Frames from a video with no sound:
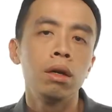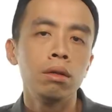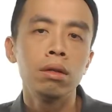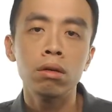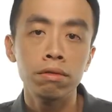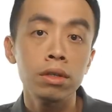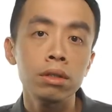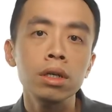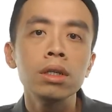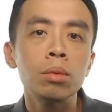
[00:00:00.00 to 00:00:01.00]
Now the first
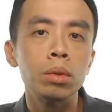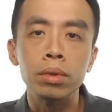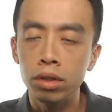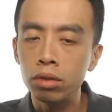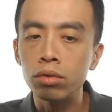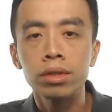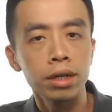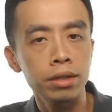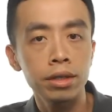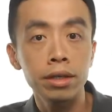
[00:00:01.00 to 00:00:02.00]
thing that we will need to
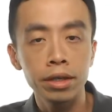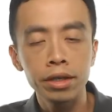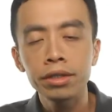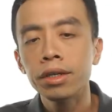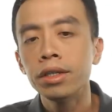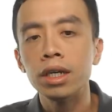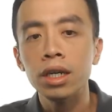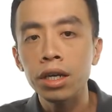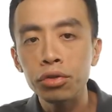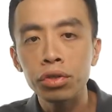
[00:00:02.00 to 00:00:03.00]
settle is the
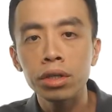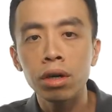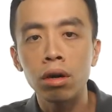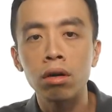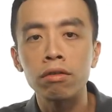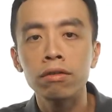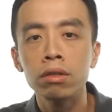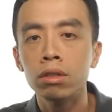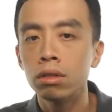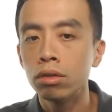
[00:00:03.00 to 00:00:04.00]
nature of
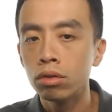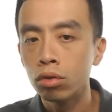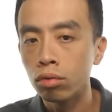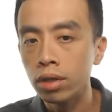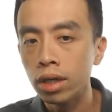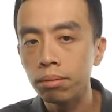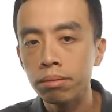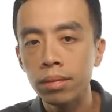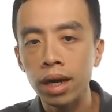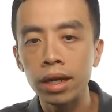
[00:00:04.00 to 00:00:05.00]

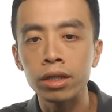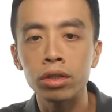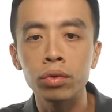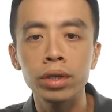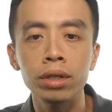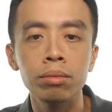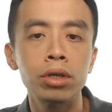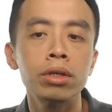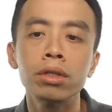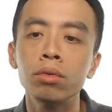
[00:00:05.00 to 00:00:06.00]
sodium ethanoate
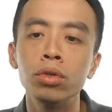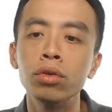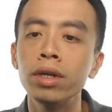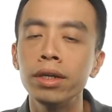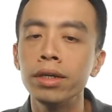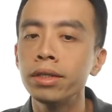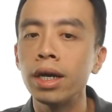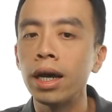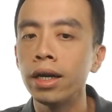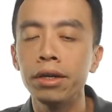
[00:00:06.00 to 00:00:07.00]
because we know that this
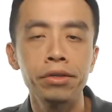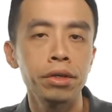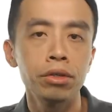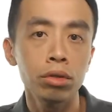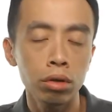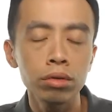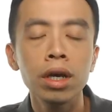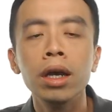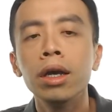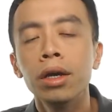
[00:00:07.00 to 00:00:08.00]
guy it is a salt
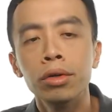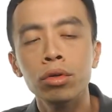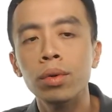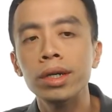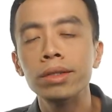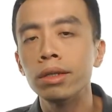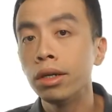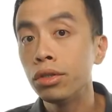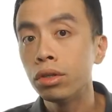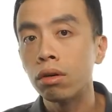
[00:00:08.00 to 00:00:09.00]
so what is the
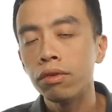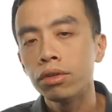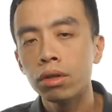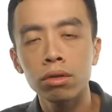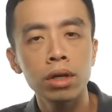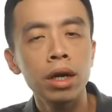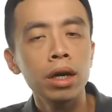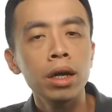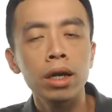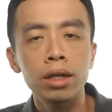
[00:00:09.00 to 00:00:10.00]
nature of this salt
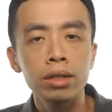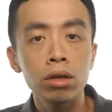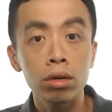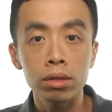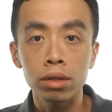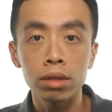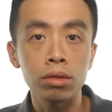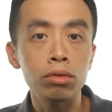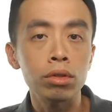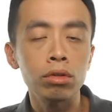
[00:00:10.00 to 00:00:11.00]
and does it cause the
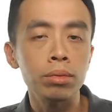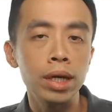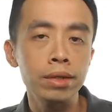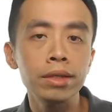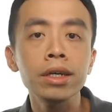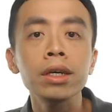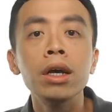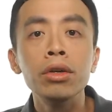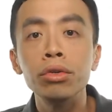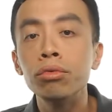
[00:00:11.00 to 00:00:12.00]
solution to be acidic,
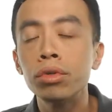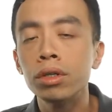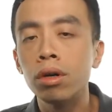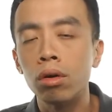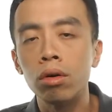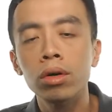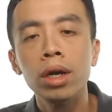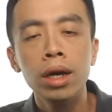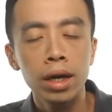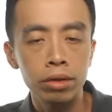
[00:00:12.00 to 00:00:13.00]
neutral or
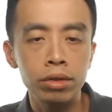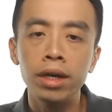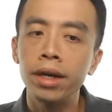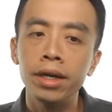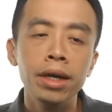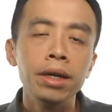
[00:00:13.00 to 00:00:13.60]
alkaline?